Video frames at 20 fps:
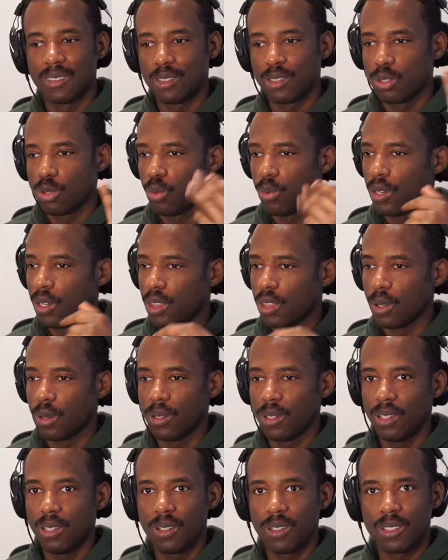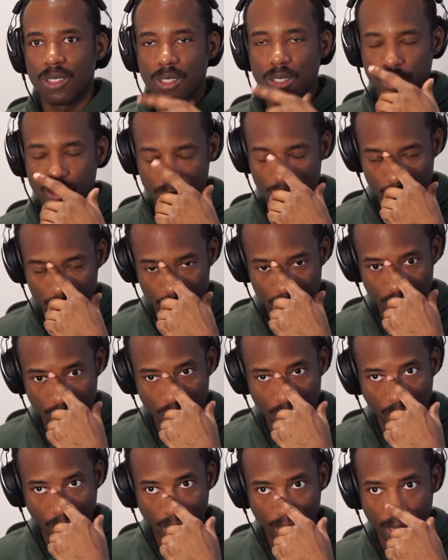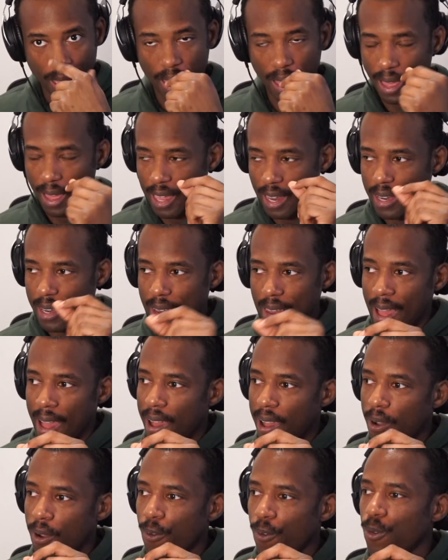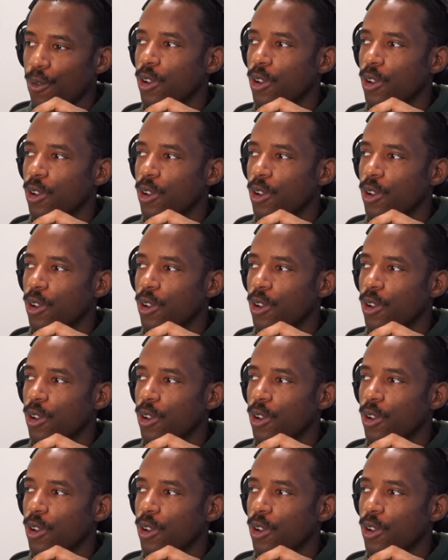20, 30 years. And now